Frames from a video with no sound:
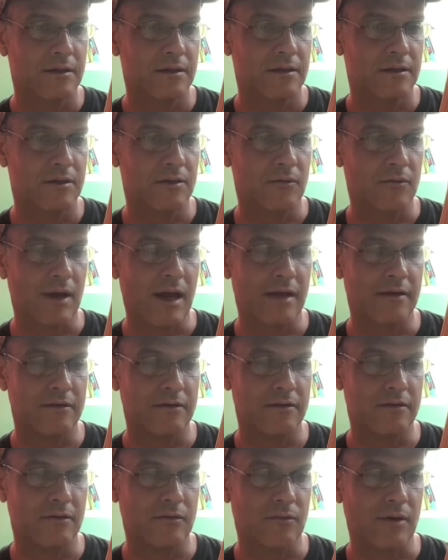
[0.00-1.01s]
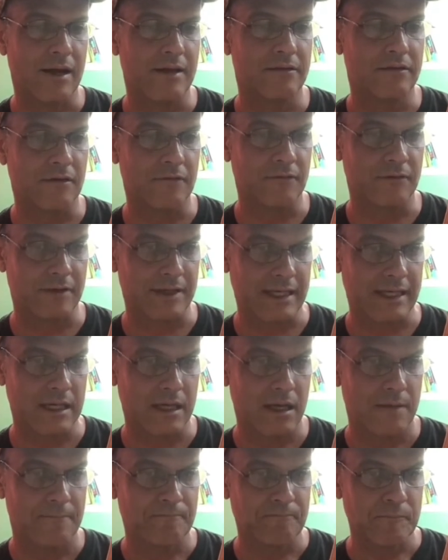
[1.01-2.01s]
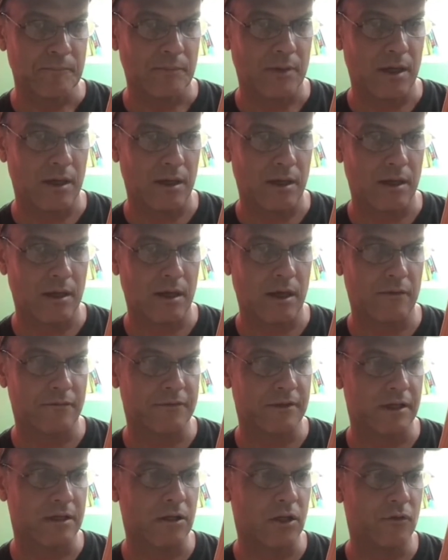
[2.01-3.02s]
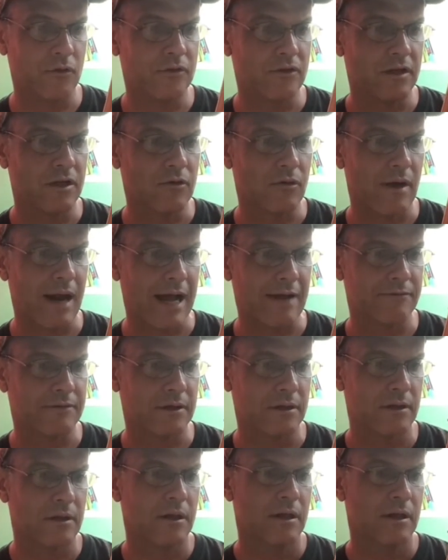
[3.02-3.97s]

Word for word: derisively of the closing craft